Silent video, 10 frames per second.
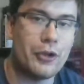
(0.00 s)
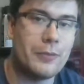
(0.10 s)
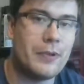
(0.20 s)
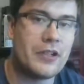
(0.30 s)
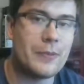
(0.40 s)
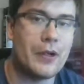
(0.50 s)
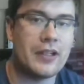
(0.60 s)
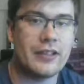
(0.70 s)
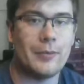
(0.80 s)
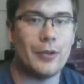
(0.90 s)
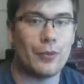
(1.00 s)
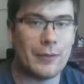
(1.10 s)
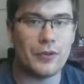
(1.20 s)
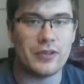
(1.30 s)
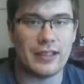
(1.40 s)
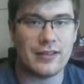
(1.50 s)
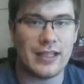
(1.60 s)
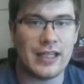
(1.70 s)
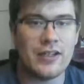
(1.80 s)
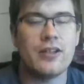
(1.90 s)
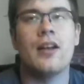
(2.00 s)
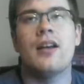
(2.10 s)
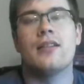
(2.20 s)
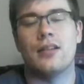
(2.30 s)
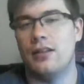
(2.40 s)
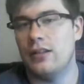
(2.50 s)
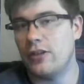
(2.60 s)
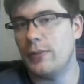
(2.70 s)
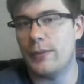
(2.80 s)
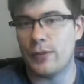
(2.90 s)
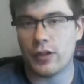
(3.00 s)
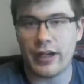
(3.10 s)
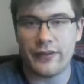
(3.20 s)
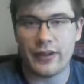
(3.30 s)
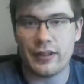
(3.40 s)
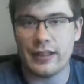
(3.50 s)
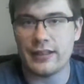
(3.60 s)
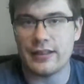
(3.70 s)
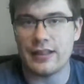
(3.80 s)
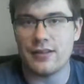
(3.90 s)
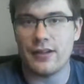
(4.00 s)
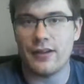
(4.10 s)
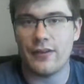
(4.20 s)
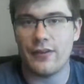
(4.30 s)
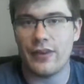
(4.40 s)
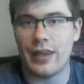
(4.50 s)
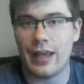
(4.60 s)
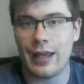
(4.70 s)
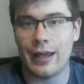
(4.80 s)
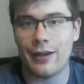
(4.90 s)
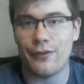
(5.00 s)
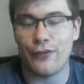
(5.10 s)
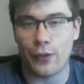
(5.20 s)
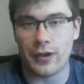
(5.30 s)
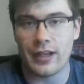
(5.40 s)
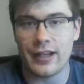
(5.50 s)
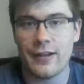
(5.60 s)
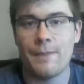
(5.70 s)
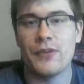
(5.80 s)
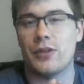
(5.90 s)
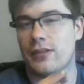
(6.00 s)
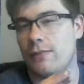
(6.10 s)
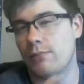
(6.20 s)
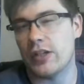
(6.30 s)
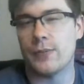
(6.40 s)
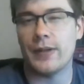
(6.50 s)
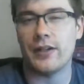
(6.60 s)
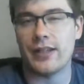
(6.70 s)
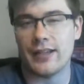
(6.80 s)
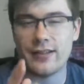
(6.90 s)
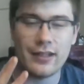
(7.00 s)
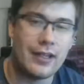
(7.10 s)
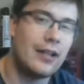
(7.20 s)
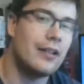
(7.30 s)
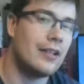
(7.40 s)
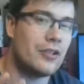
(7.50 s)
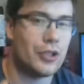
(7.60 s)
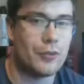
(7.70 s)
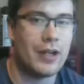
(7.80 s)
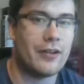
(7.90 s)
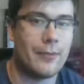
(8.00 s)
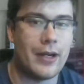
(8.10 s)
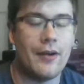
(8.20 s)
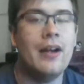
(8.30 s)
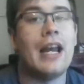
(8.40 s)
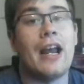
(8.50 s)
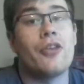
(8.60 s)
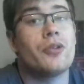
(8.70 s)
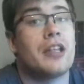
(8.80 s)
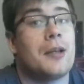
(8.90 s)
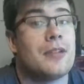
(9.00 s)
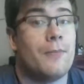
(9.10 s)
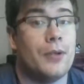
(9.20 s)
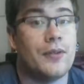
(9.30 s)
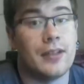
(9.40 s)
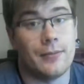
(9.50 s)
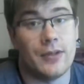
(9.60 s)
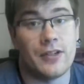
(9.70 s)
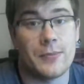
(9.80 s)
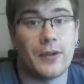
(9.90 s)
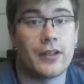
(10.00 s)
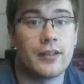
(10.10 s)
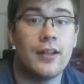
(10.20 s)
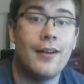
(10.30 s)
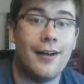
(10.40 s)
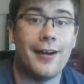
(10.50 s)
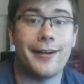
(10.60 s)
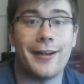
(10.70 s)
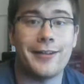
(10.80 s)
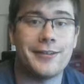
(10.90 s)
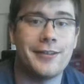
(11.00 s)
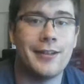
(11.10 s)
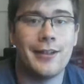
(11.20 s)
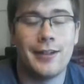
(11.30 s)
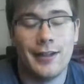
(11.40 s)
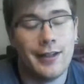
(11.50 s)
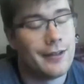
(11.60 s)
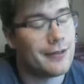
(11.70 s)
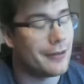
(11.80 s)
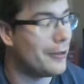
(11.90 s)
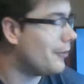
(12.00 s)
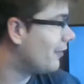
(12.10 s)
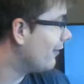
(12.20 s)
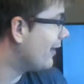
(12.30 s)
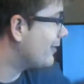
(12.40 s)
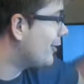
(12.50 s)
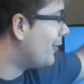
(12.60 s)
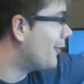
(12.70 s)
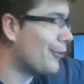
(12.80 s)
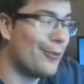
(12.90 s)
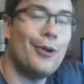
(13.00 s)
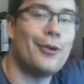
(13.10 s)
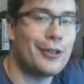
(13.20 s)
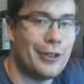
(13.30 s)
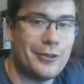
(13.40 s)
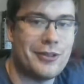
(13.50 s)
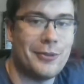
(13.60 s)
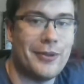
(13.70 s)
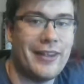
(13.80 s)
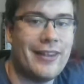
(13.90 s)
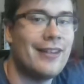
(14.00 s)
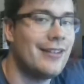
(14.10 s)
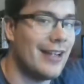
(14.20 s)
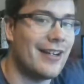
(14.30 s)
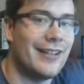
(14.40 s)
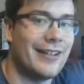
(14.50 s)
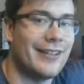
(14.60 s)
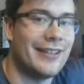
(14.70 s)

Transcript: benchmark is going to be Rainbow Six Siege. It's a little bit more graphically intensive than Fortnite, so it's a much better test to kind of get you around about. And those games have built-in benchmarks. Alright guys, so let's go on the roller coaster with Technically.